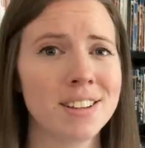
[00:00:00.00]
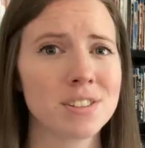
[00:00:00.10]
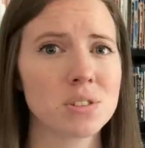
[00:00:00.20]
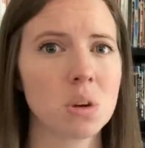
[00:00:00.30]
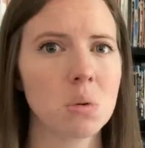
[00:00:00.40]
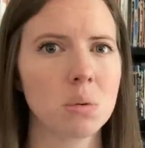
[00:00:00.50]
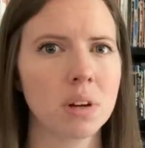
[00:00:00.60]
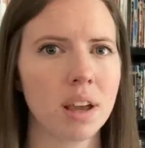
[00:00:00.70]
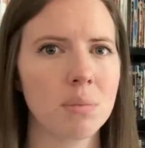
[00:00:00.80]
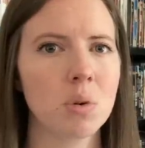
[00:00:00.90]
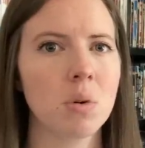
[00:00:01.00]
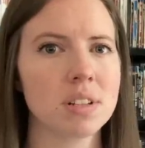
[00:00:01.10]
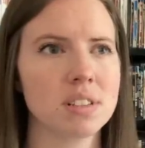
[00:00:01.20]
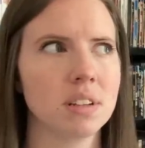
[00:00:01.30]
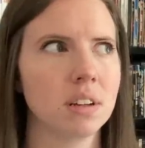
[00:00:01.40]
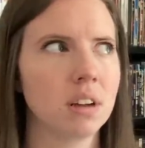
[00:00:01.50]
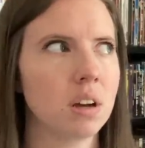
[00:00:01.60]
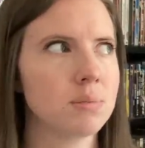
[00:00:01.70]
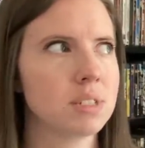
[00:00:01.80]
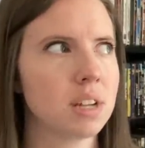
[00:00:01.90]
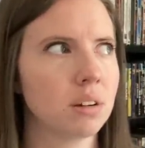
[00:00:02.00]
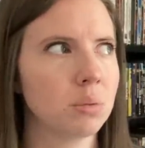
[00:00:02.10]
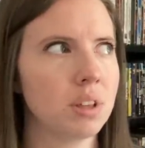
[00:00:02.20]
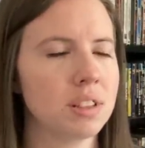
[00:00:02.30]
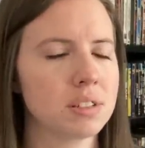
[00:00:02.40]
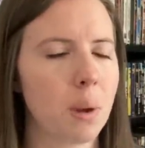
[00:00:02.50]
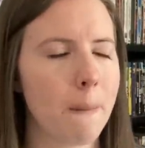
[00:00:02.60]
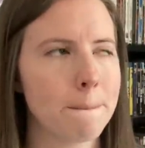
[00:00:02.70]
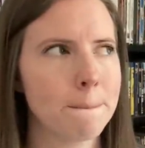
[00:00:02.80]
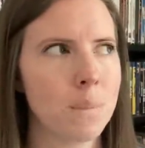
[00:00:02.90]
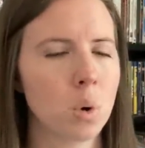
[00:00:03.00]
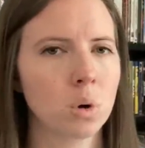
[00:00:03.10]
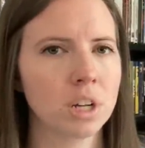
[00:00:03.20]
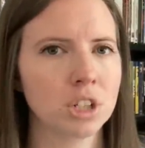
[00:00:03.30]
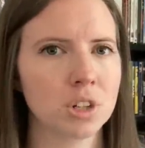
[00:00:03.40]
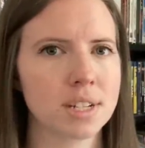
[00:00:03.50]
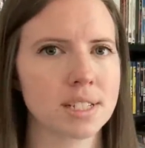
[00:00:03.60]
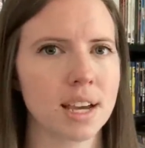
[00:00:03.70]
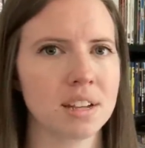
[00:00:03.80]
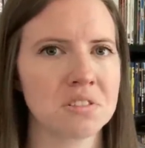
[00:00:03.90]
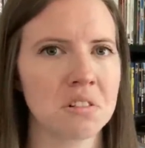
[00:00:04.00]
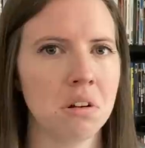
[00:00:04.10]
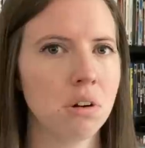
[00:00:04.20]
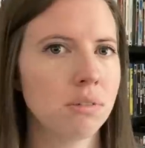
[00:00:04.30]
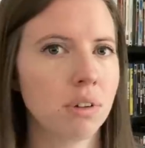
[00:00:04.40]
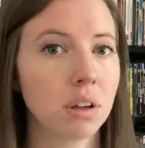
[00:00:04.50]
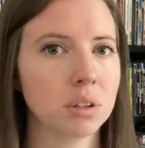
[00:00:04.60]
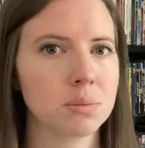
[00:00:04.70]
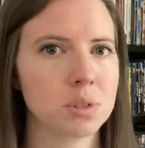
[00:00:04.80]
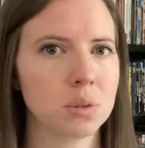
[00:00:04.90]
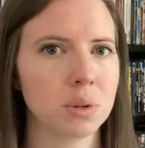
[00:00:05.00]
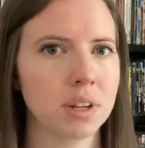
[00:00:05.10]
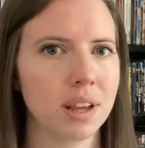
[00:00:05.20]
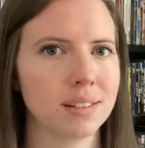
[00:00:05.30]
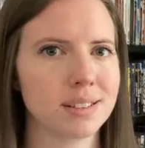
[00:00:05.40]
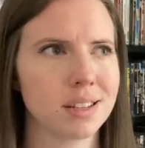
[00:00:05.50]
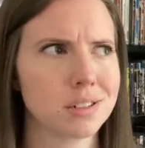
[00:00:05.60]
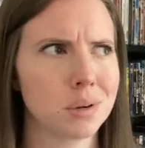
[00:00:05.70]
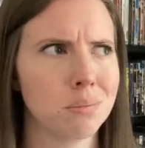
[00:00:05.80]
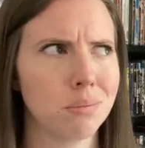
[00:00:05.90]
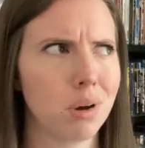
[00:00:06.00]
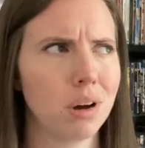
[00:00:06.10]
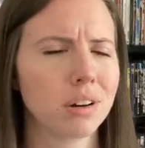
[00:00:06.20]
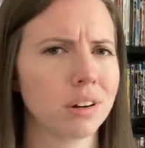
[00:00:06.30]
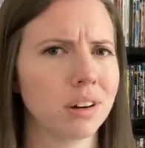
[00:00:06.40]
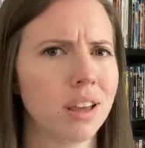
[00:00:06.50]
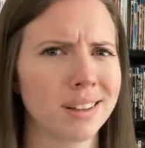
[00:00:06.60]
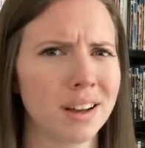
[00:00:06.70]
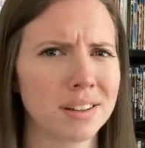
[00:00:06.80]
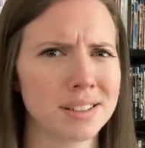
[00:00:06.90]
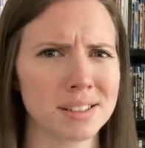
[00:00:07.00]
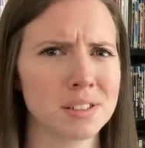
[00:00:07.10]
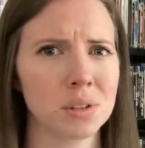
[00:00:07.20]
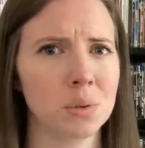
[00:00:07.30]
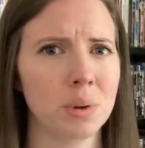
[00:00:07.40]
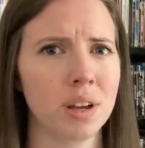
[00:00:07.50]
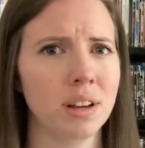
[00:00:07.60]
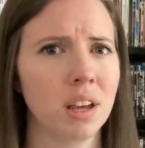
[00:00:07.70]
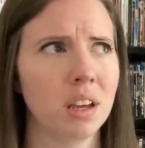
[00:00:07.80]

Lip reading: So when Emma Watson comes down in this boring dress that has no volume to it and such a modern cut and silhouette,